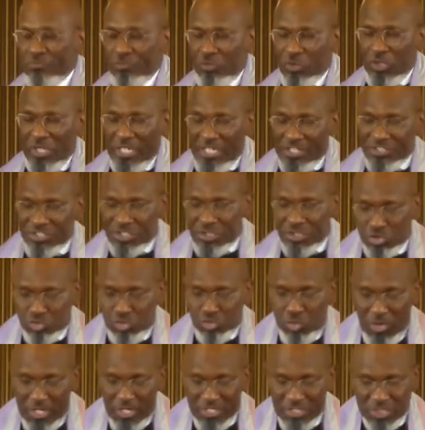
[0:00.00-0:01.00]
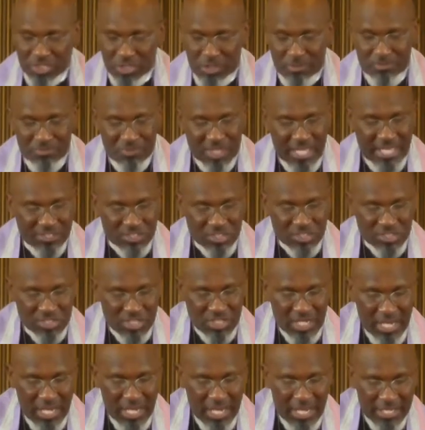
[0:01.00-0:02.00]
of religious wisdom that
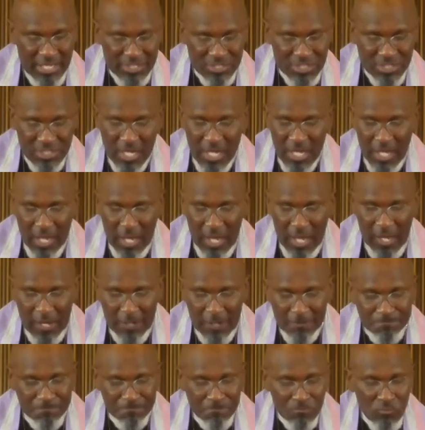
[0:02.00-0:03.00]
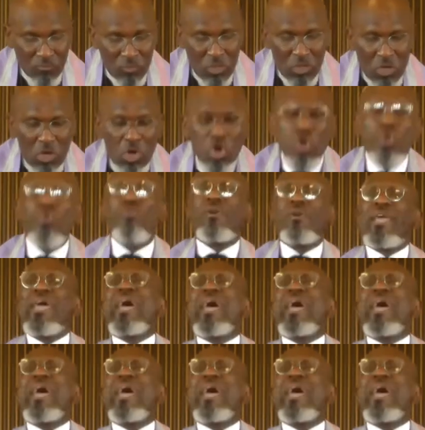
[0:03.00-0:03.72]
says, um, who